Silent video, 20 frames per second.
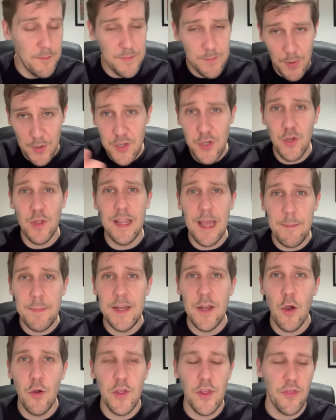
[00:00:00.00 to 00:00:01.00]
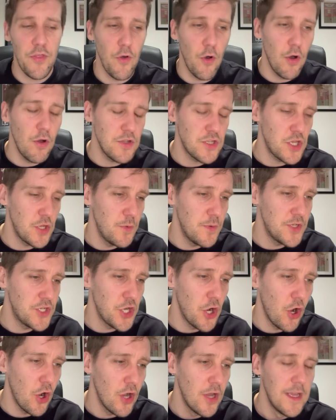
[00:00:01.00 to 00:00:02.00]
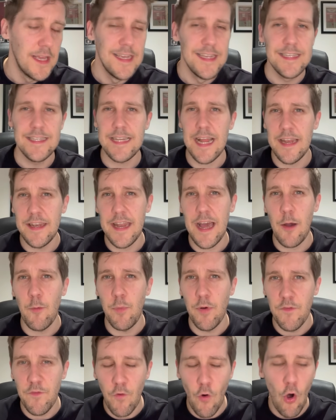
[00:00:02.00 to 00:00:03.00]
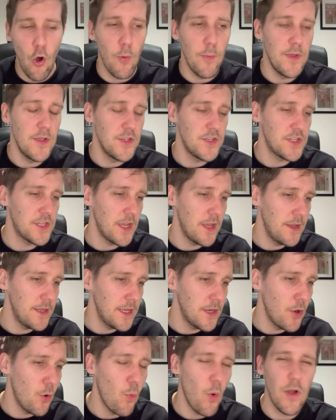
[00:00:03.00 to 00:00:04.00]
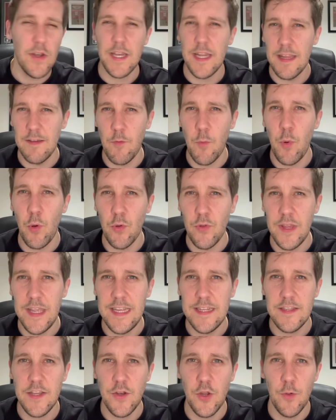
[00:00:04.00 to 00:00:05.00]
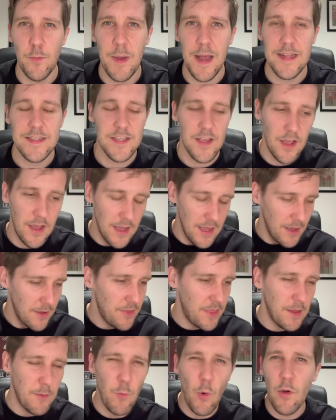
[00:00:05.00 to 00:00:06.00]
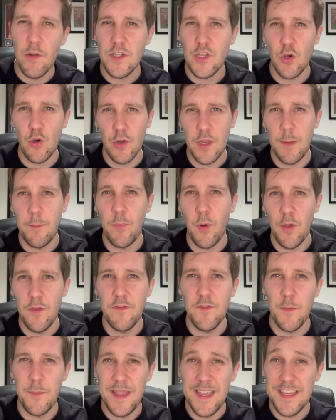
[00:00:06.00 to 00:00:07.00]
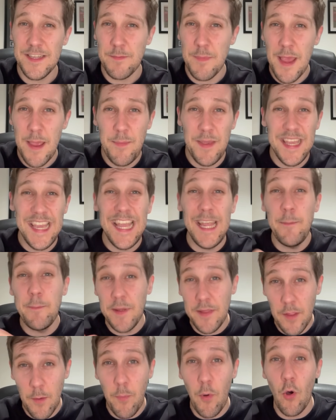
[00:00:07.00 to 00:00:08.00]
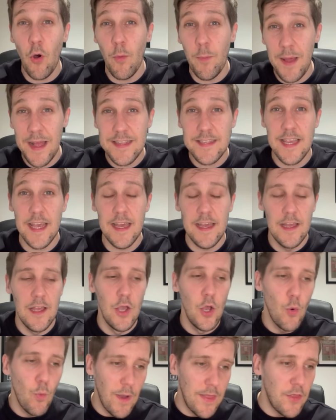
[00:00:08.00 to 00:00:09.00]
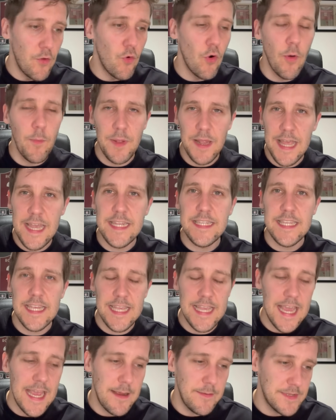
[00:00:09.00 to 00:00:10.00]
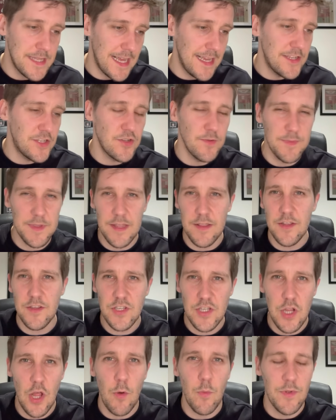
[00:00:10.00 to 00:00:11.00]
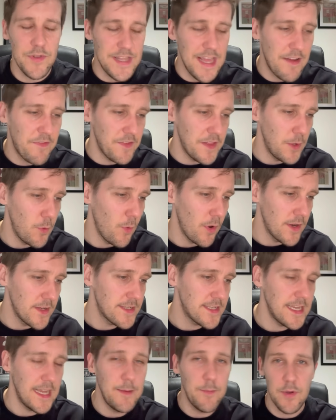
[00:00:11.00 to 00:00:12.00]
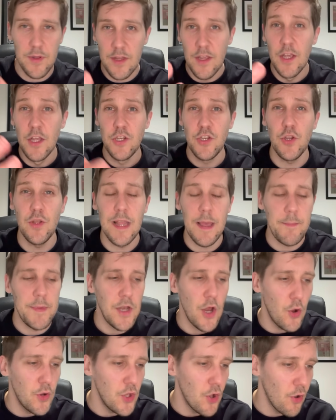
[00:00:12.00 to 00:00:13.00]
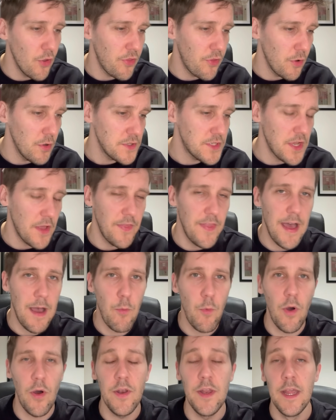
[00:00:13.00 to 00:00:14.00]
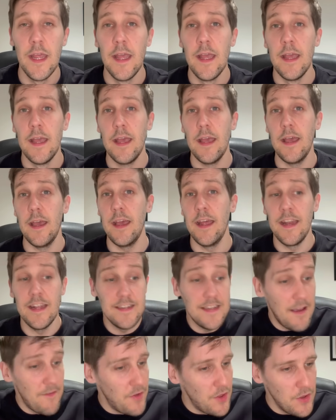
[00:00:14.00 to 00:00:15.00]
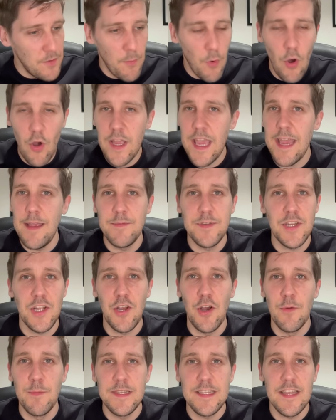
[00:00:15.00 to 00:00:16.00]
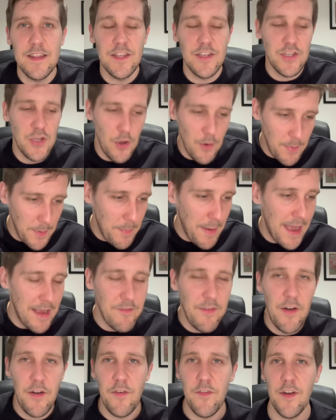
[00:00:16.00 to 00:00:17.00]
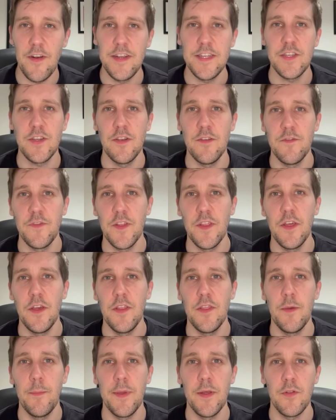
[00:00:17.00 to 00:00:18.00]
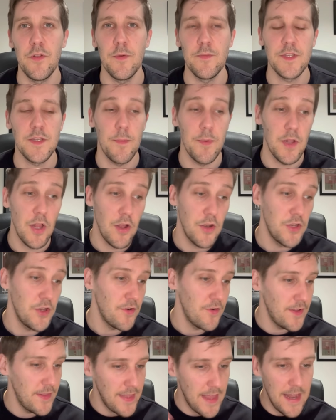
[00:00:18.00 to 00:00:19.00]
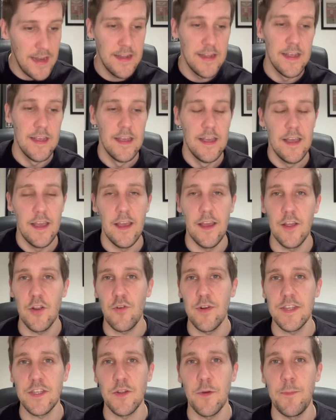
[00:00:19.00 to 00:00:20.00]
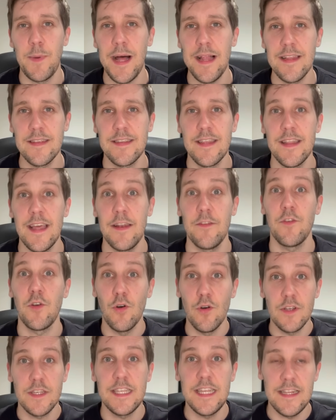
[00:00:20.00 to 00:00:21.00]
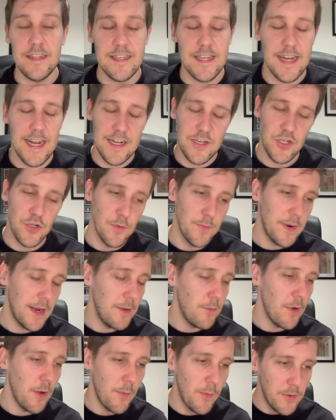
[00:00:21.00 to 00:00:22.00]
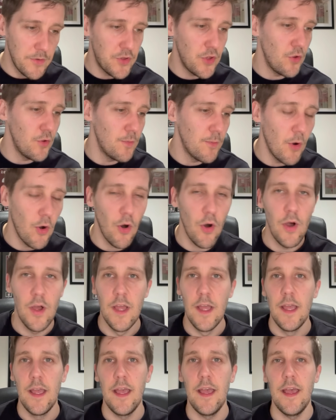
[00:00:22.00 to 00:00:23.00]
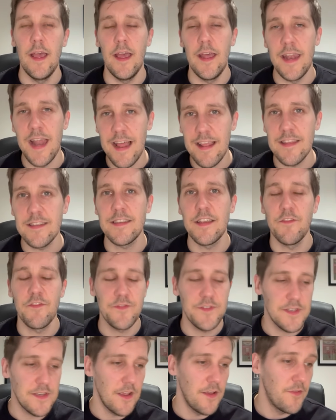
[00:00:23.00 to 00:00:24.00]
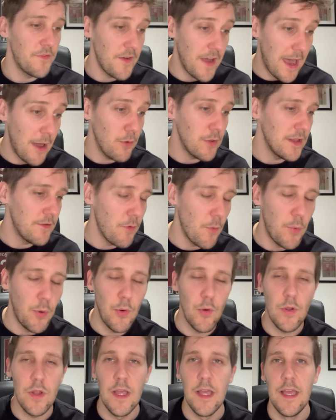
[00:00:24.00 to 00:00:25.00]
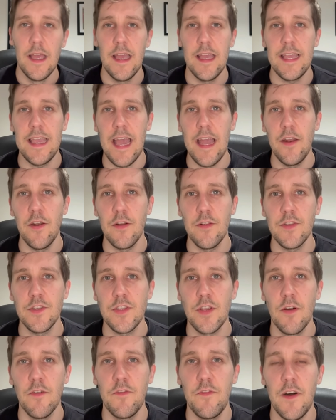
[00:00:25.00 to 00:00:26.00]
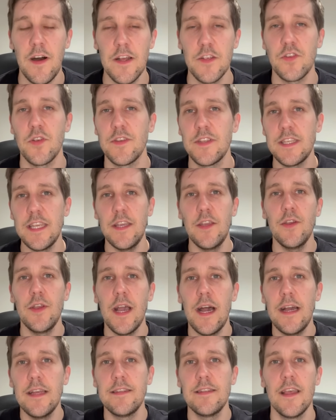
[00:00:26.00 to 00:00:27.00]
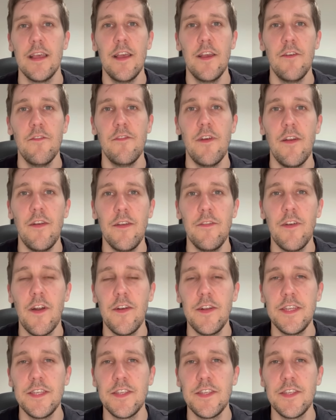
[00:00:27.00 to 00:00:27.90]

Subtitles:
But do let me know your thoughts. Who is your standout performers? You know, what do Liverpool need to do better? I think one talking point for me is maybe keeping the ball better when they're up late in games. That is something that Slot will definitely want to see. But do let me know your thoughts on that one. And there's ever more games to come, isn't there? So I'll be back very, very soon for the build-up to Bologna, and then Crystal Palace, and then of course the international break, where we'll do more analysis of how Liverpool are getting on so far. So I'll see you guys very, very